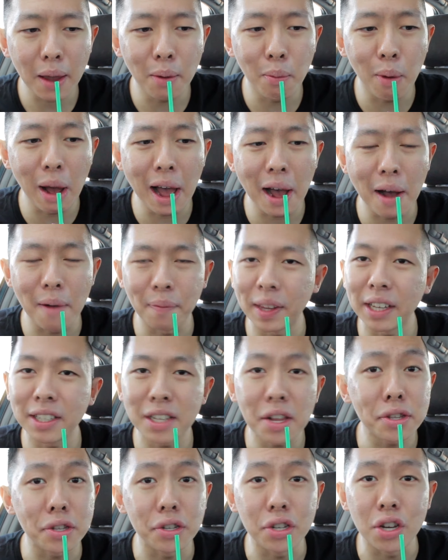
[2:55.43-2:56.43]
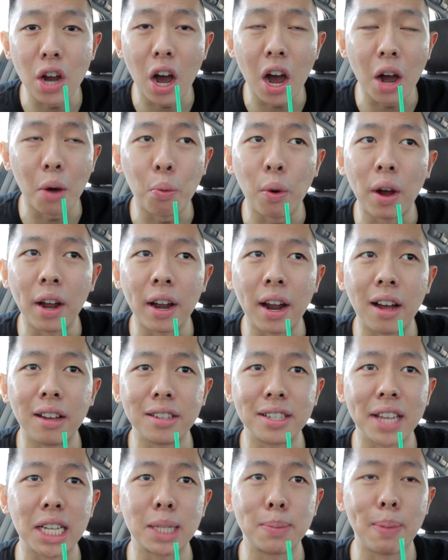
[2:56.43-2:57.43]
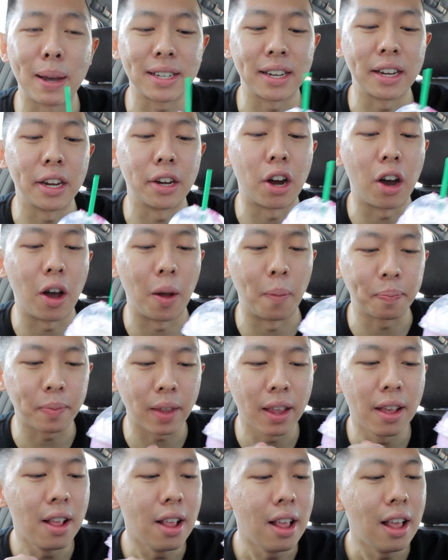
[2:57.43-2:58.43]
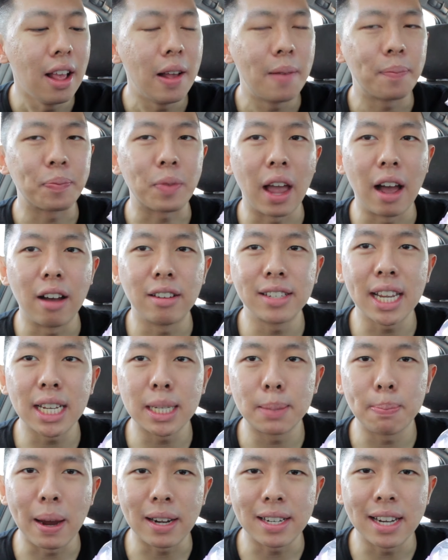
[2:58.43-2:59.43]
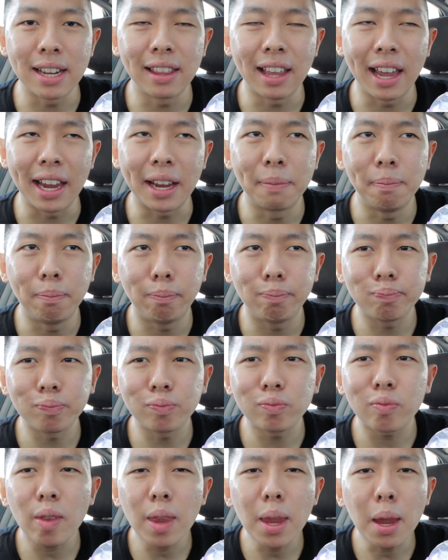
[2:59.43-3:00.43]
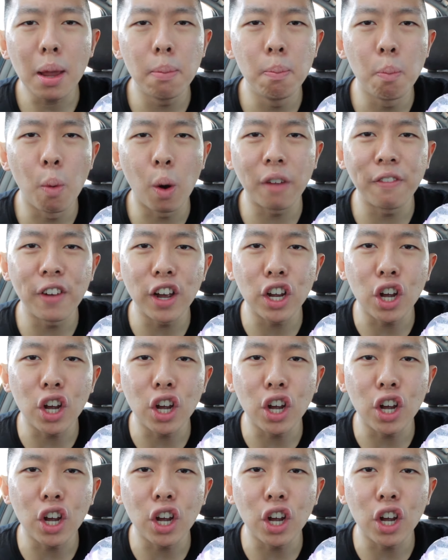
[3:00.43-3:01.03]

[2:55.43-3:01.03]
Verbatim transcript: Wow, this is not what I was expecting at all. I was expecting like more of